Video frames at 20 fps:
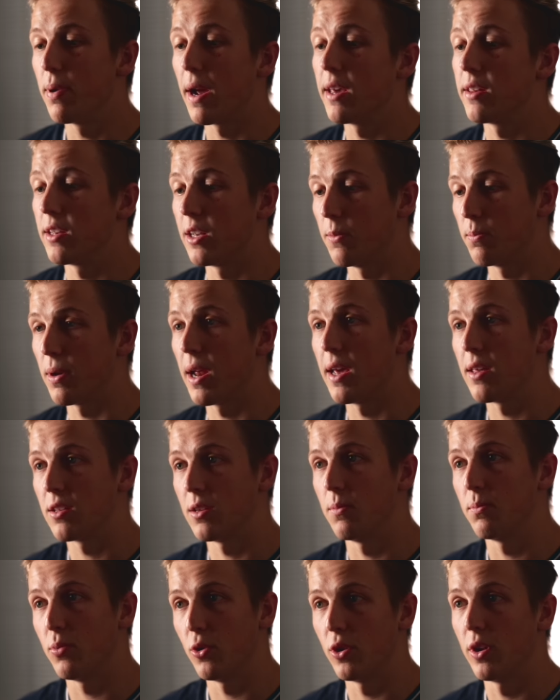basically place
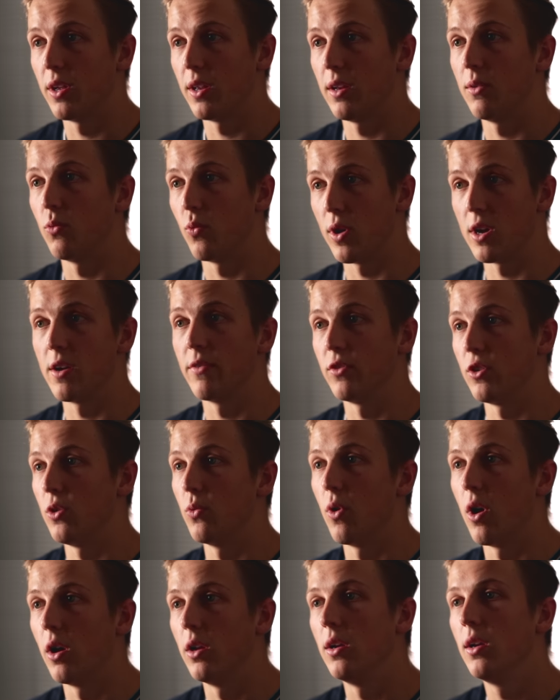it, put it wherever you
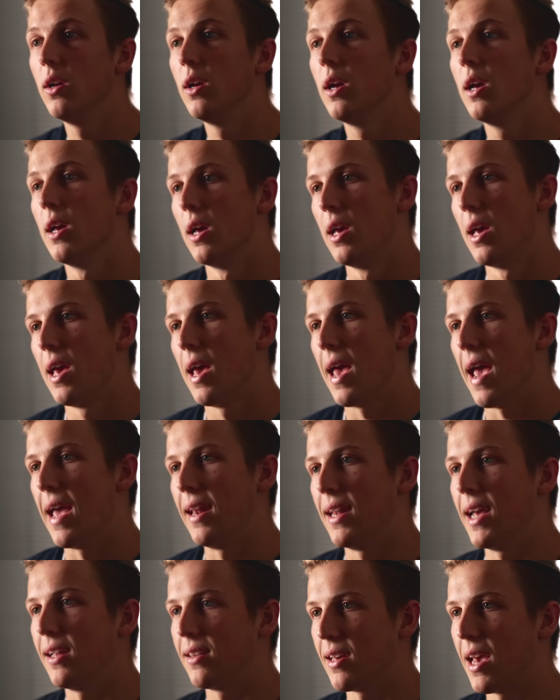want.
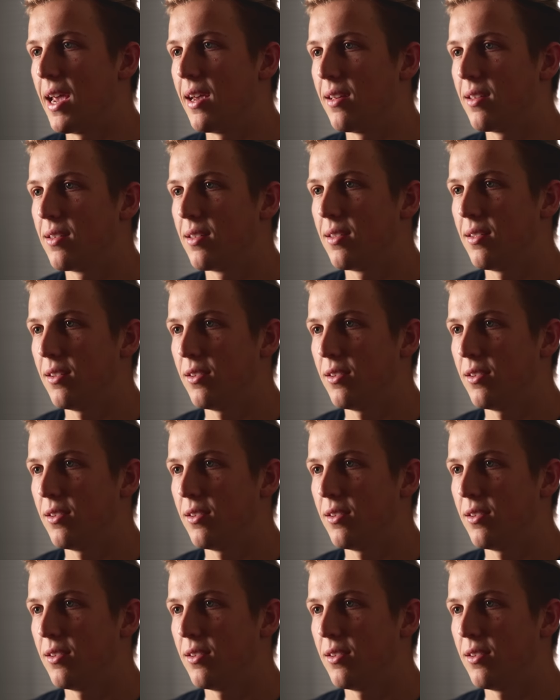And that takes